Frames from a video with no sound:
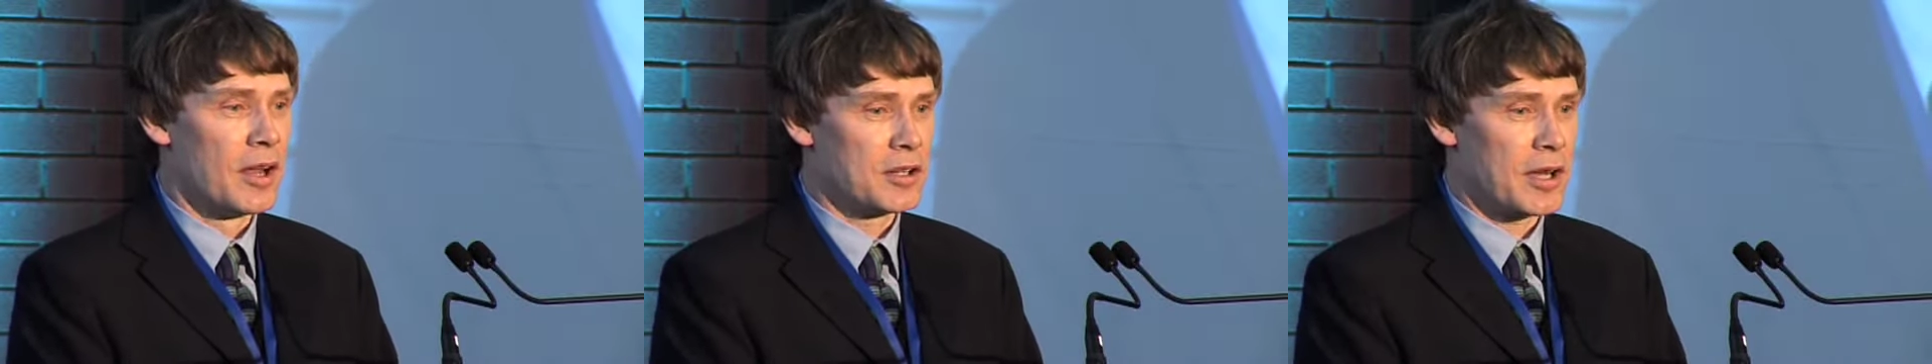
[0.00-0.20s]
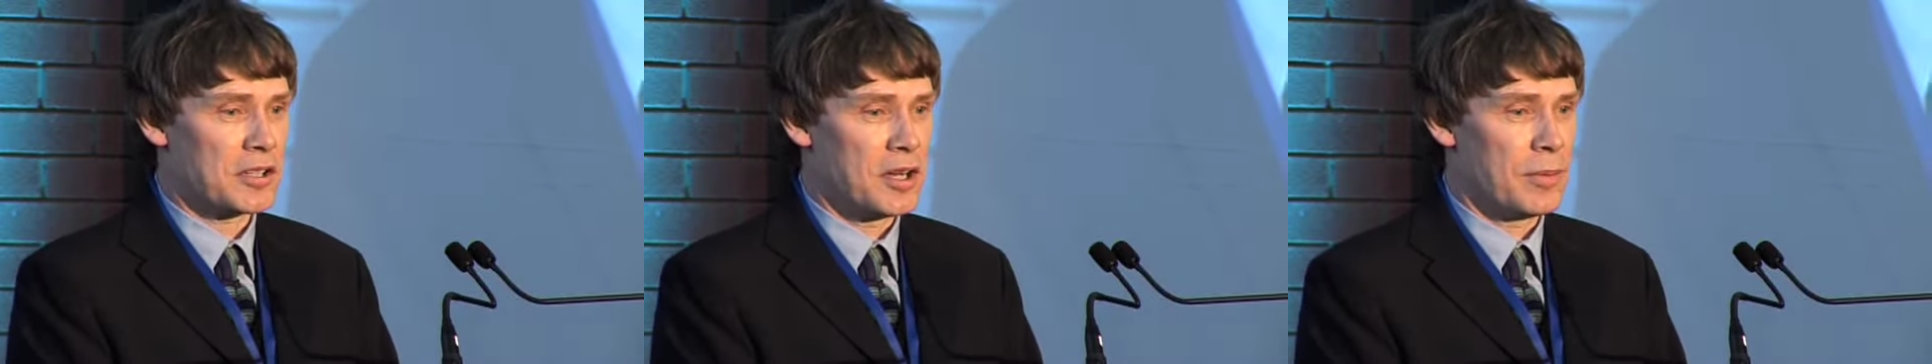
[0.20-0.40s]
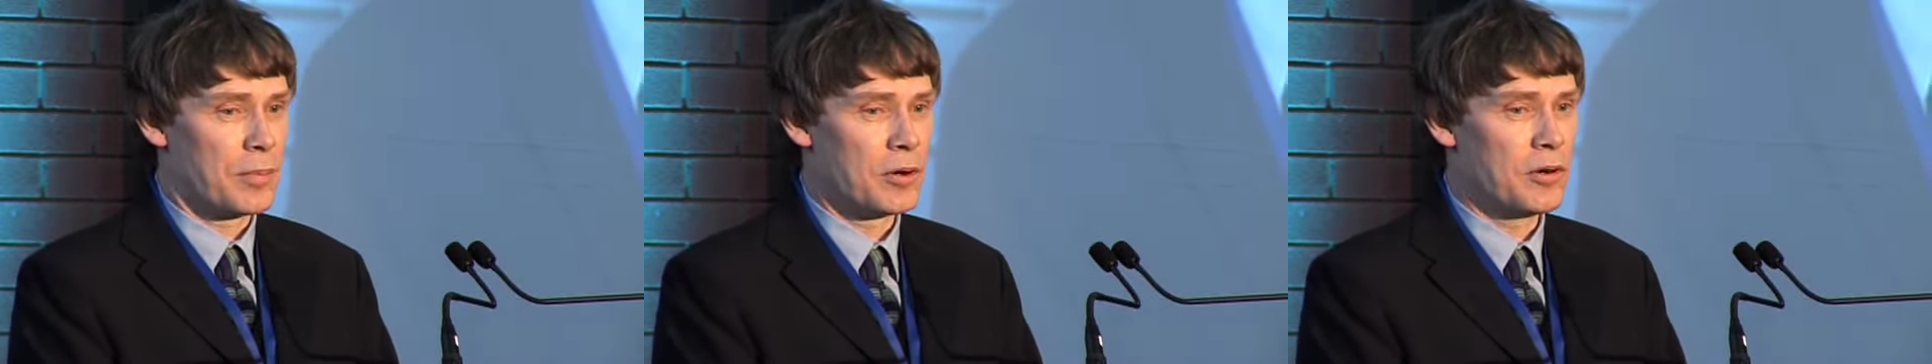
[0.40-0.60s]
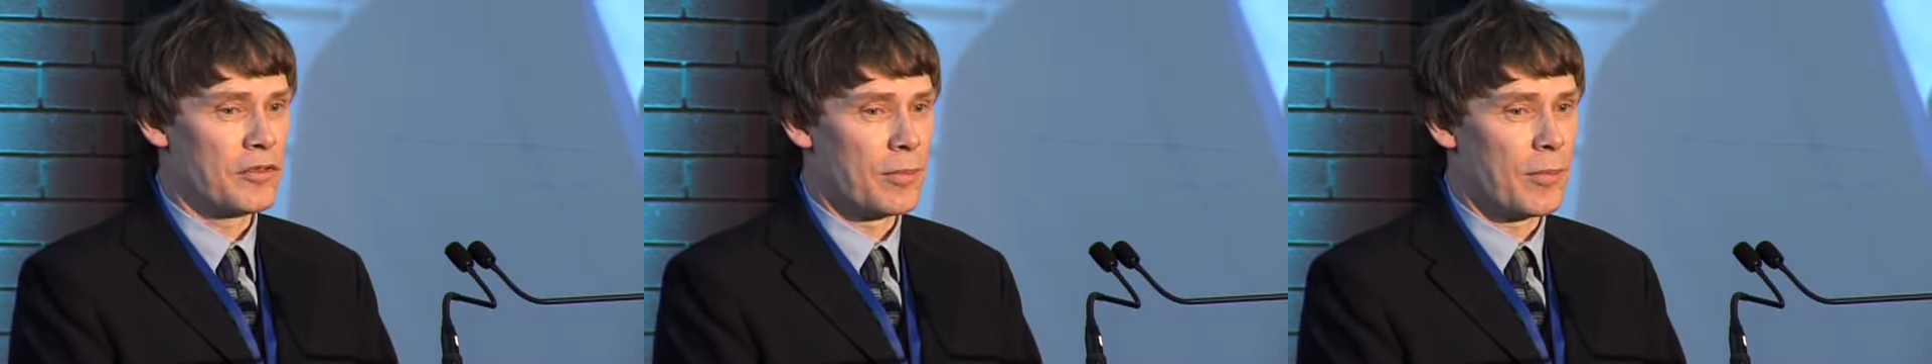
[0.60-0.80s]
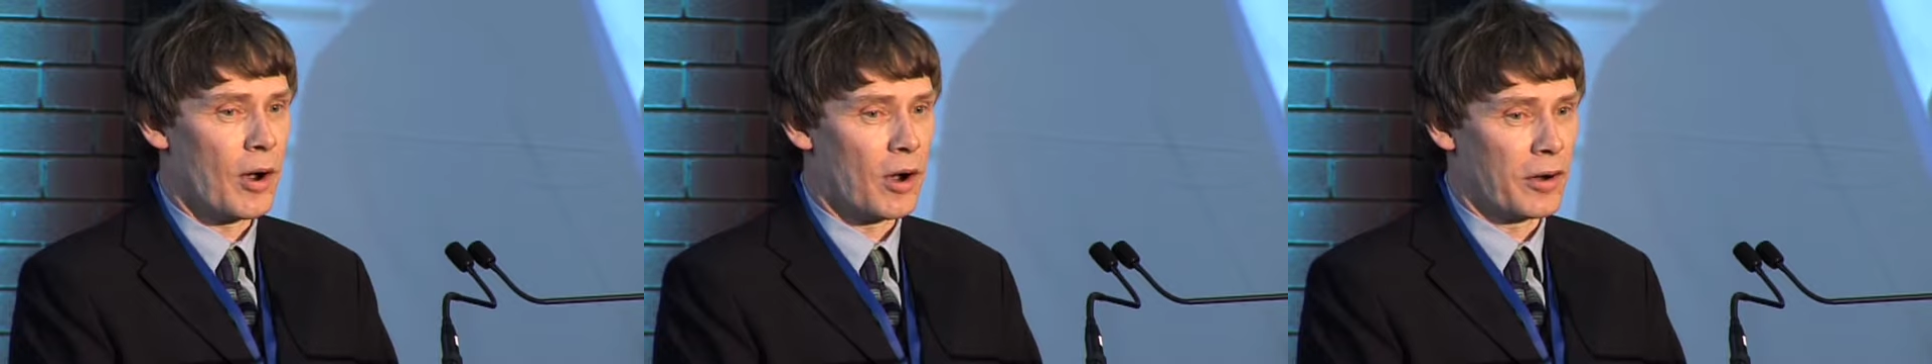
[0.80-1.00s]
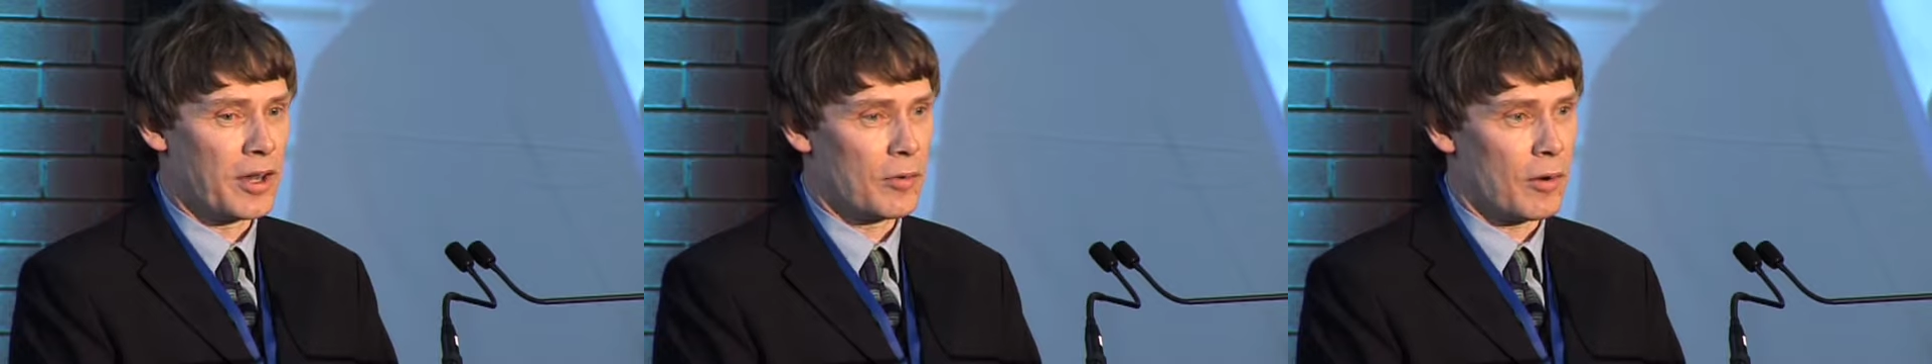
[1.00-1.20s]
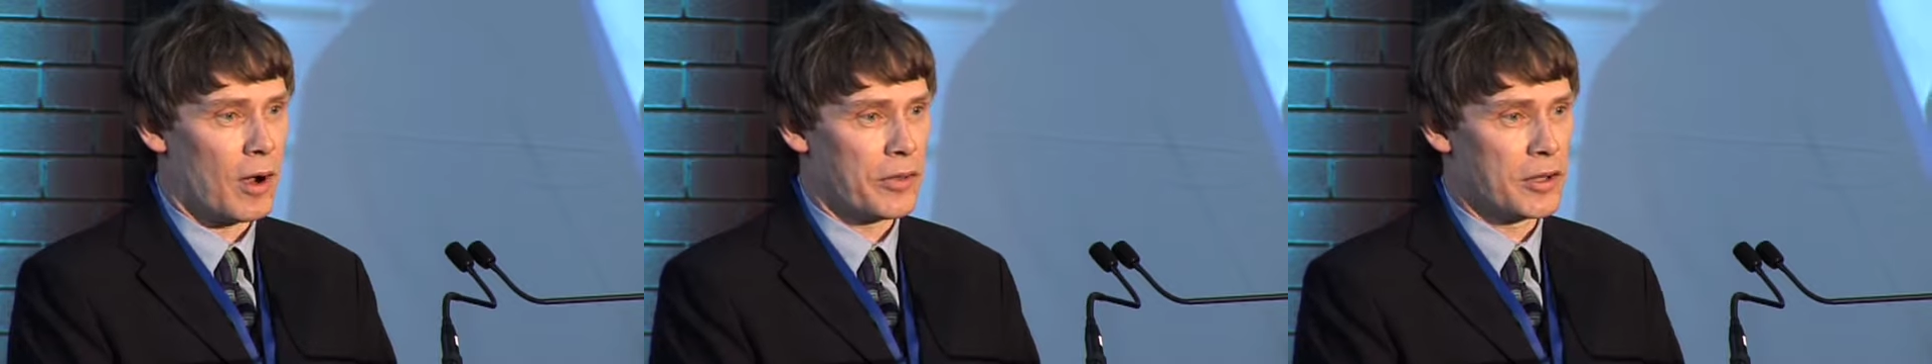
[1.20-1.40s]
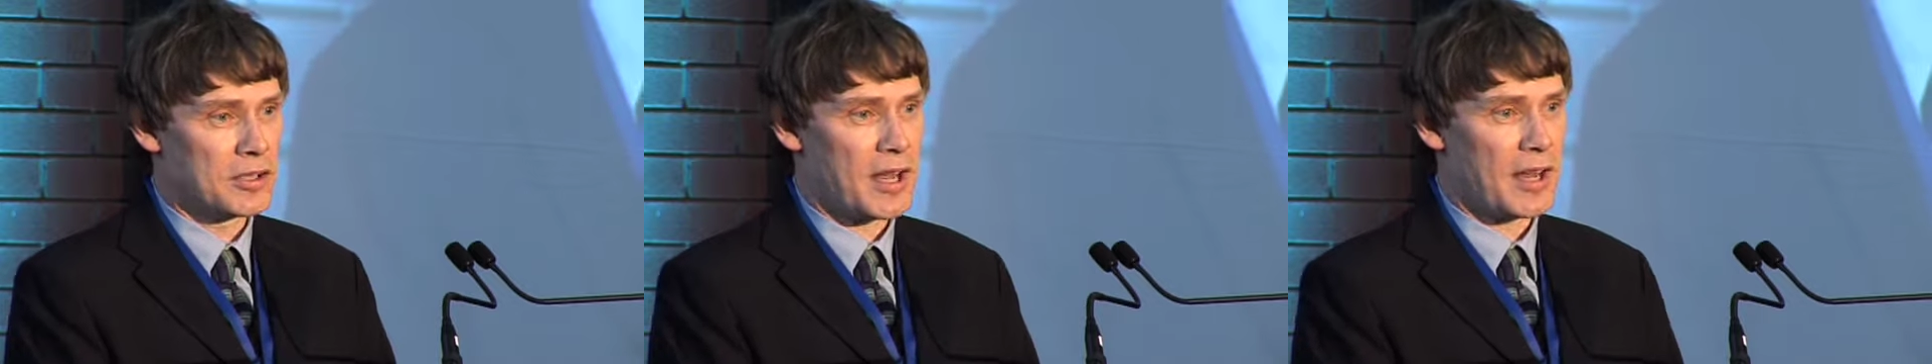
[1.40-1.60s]
to actually prove the market
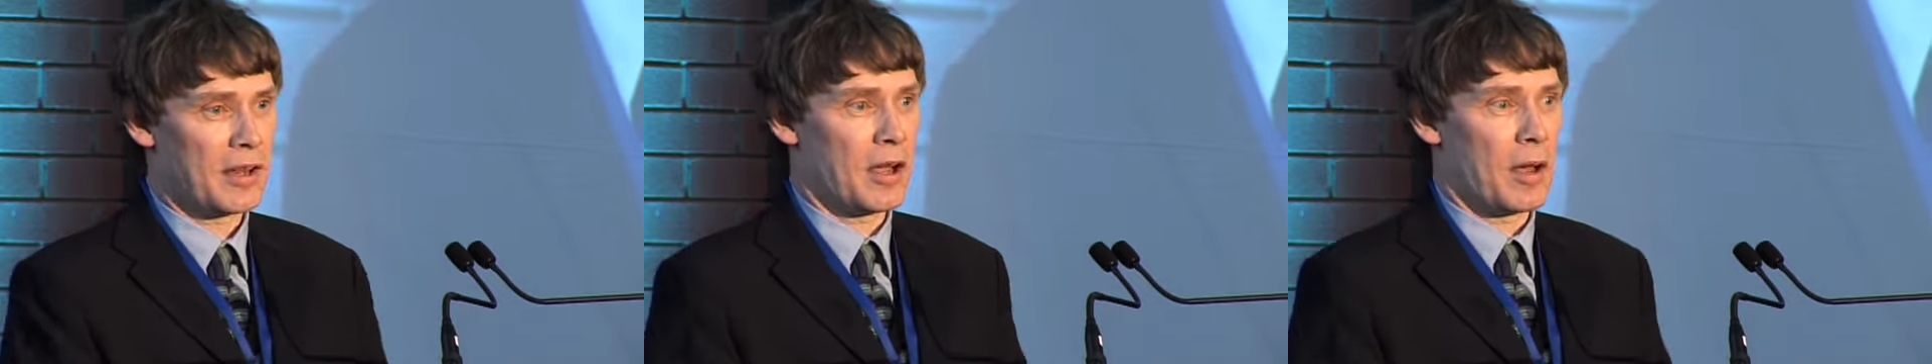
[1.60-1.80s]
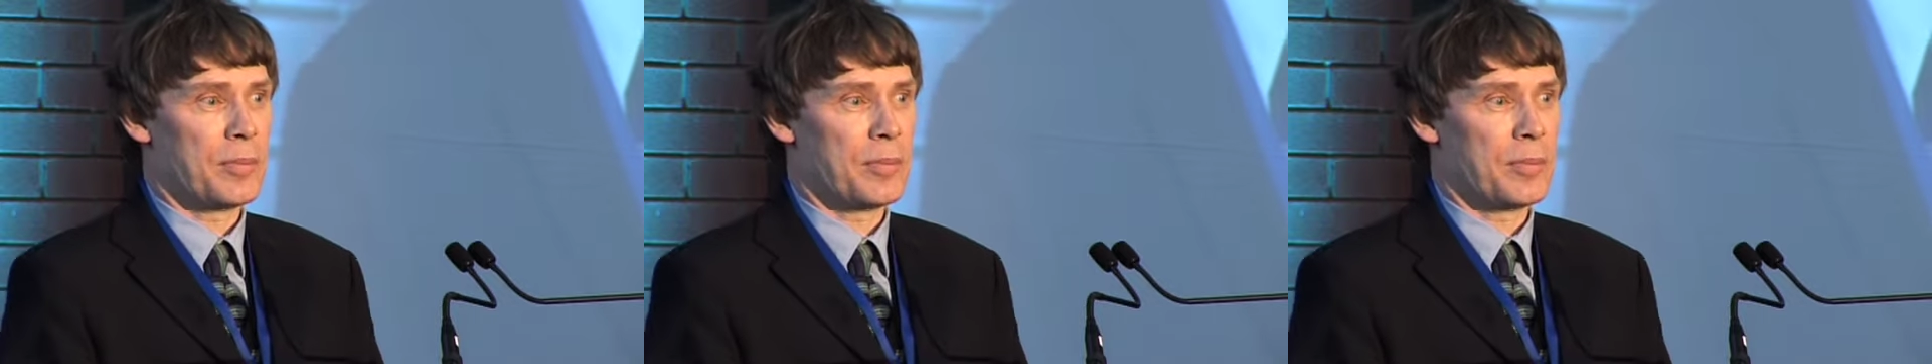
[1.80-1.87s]
rather than take